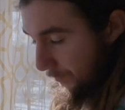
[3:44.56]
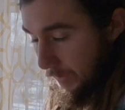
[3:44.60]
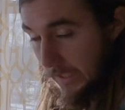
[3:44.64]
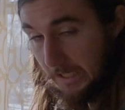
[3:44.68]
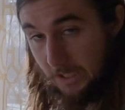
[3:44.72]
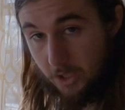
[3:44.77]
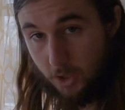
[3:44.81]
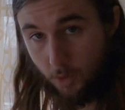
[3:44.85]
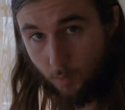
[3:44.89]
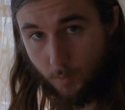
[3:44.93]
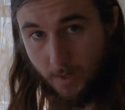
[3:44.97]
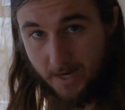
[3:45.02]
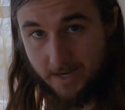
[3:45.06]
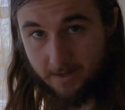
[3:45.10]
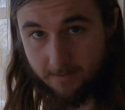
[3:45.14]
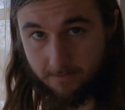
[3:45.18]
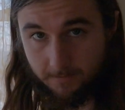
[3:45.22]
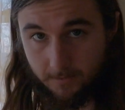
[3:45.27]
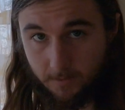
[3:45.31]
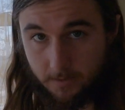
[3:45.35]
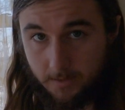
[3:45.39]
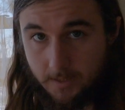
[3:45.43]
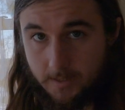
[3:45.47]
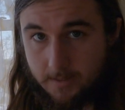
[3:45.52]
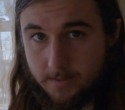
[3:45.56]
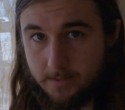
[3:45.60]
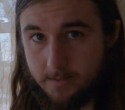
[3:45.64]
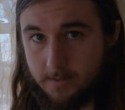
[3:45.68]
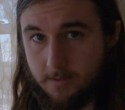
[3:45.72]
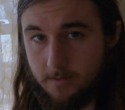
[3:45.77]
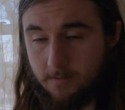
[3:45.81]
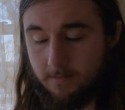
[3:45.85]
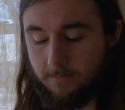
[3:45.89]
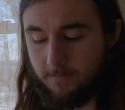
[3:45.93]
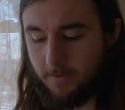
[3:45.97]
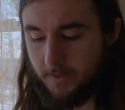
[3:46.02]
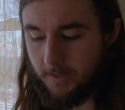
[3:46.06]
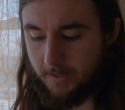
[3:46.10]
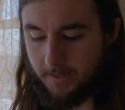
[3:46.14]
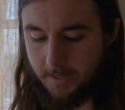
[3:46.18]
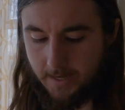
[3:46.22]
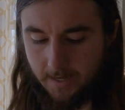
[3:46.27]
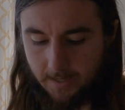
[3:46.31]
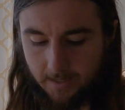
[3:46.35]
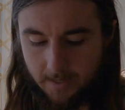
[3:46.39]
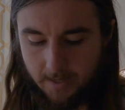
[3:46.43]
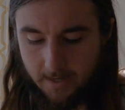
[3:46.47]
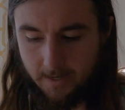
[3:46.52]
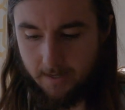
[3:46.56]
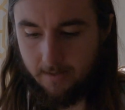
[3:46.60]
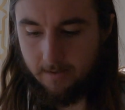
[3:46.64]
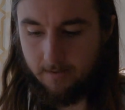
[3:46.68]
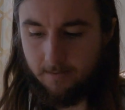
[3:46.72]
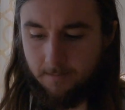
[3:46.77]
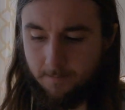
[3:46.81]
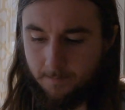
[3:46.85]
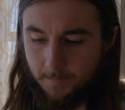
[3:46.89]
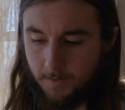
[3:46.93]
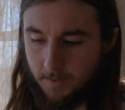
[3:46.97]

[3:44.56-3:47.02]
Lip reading: wakefulness for the day ahead.